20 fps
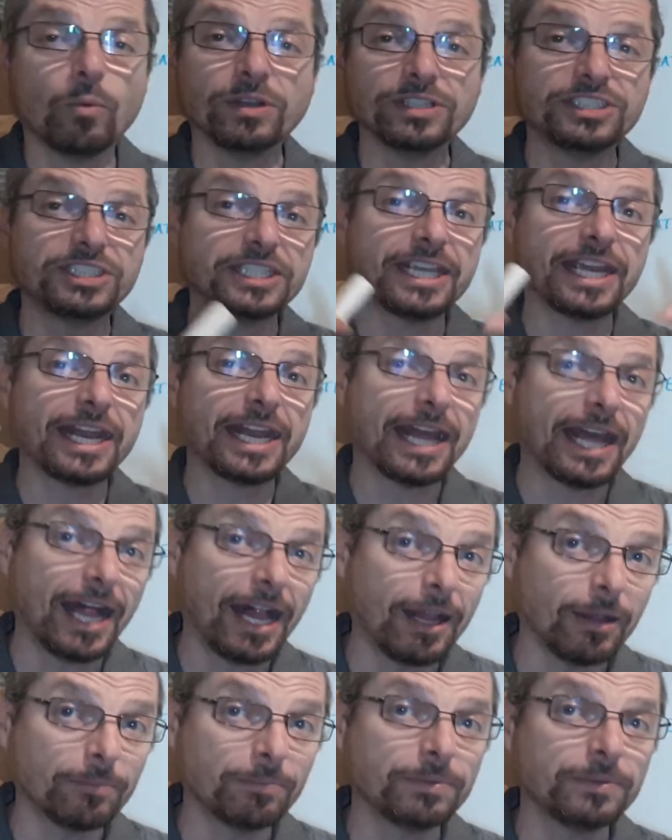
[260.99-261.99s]
once you get
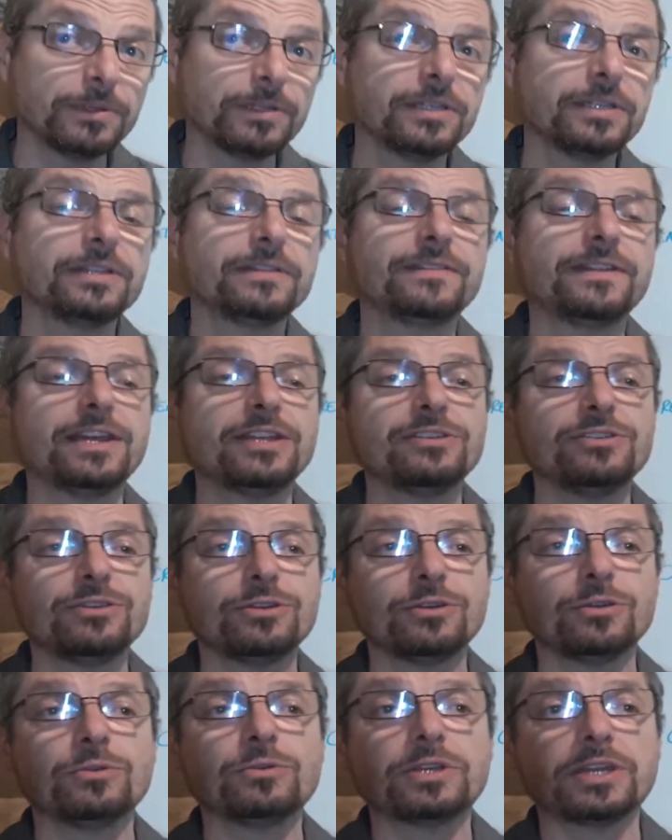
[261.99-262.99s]
help, then
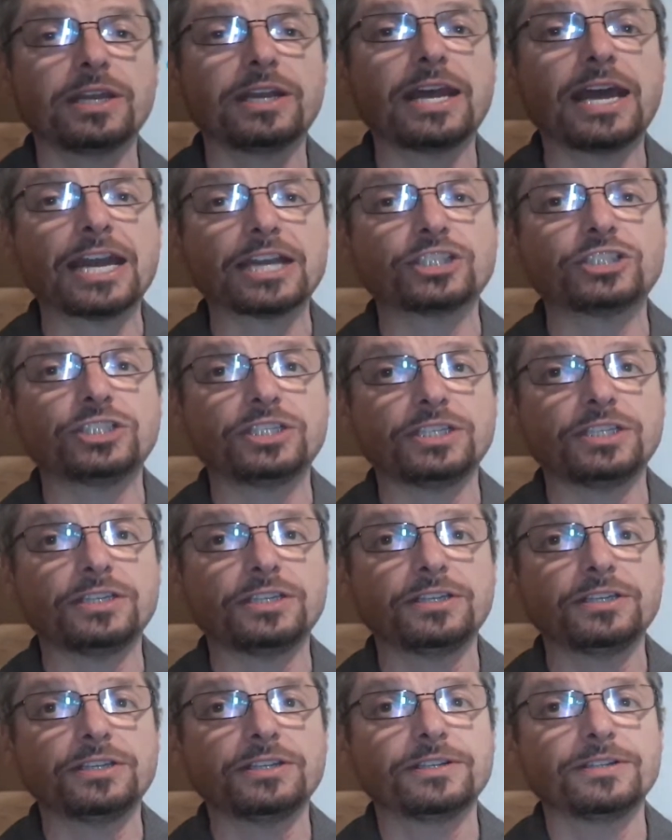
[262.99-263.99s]
you can
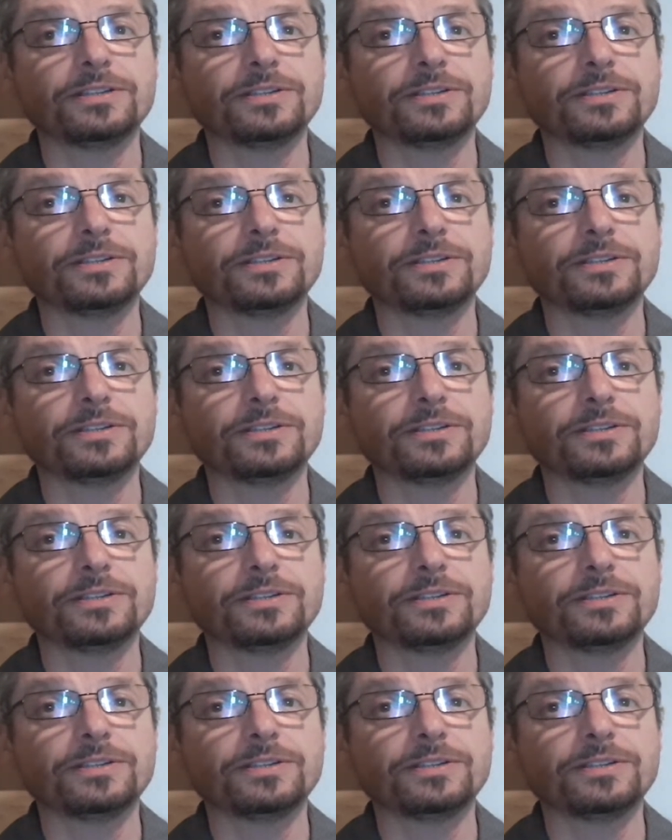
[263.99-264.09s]
actually